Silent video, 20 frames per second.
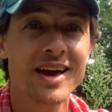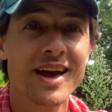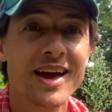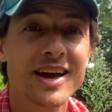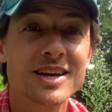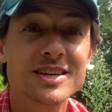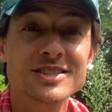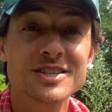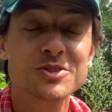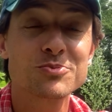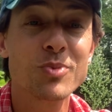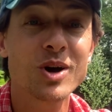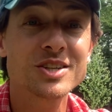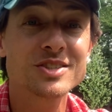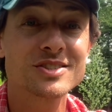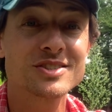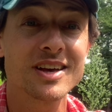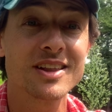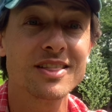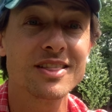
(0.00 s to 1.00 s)
Because as much
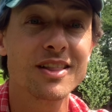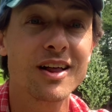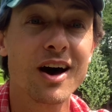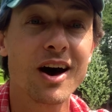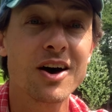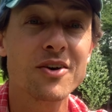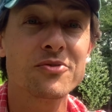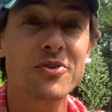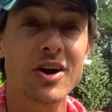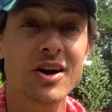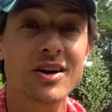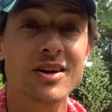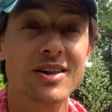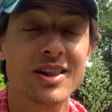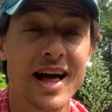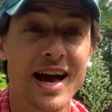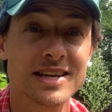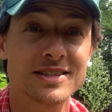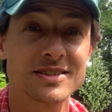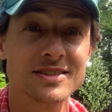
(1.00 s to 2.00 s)
as I love our
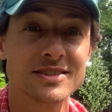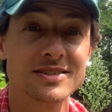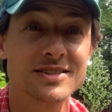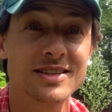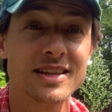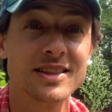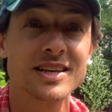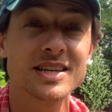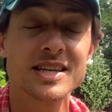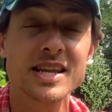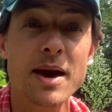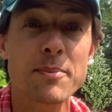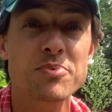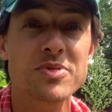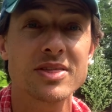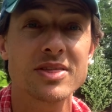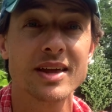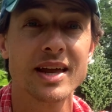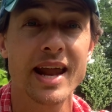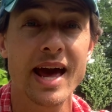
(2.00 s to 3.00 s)
classes and the
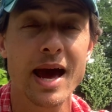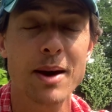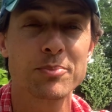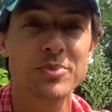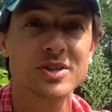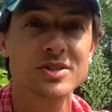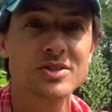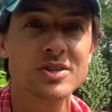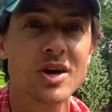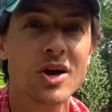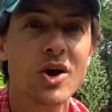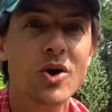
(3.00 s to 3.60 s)
depth that happens,